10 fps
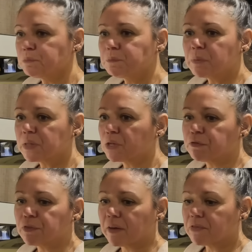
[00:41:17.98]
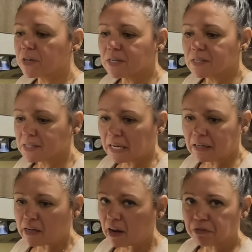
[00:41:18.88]
But the flavor is
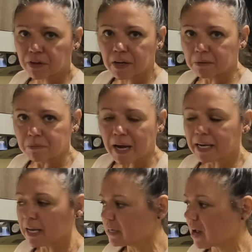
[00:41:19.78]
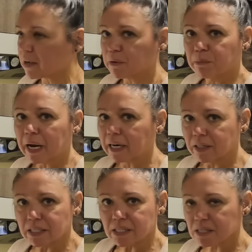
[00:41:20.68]
like nothing. I cannot compare
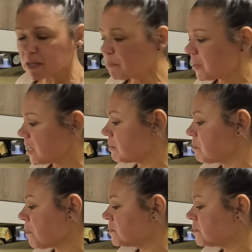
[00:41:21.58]
it to something.